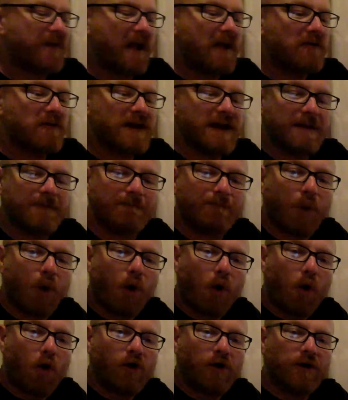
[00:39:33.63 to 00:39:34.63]
Very
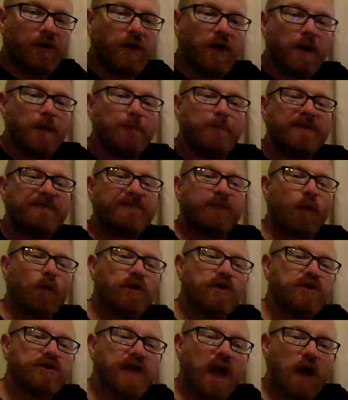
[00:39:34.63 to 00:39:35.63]
important before
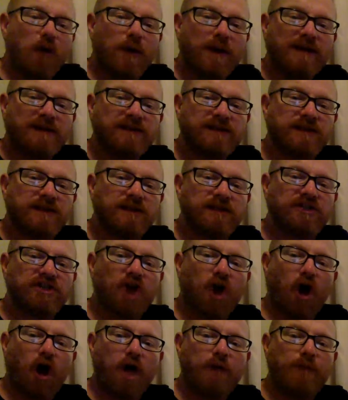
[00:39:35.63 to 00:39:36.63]
you go into the
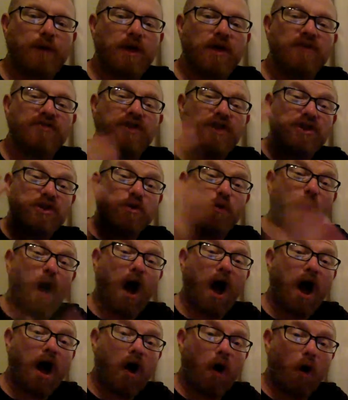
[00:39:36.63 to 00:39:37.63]
jibe that you
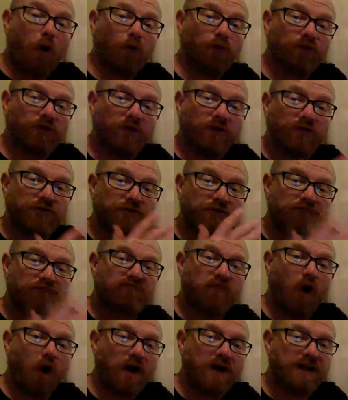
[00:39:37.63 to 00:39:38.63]
are on the
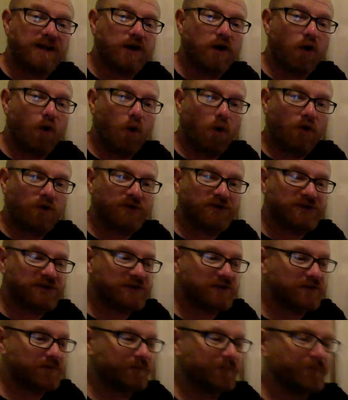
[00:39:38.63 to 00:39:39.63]
right
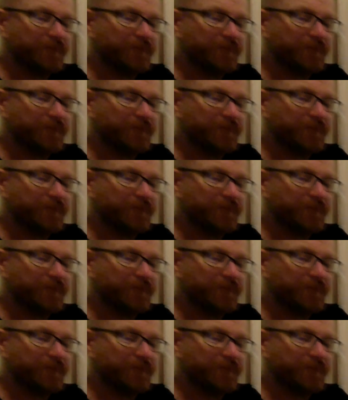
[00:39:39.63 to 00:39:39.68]
course.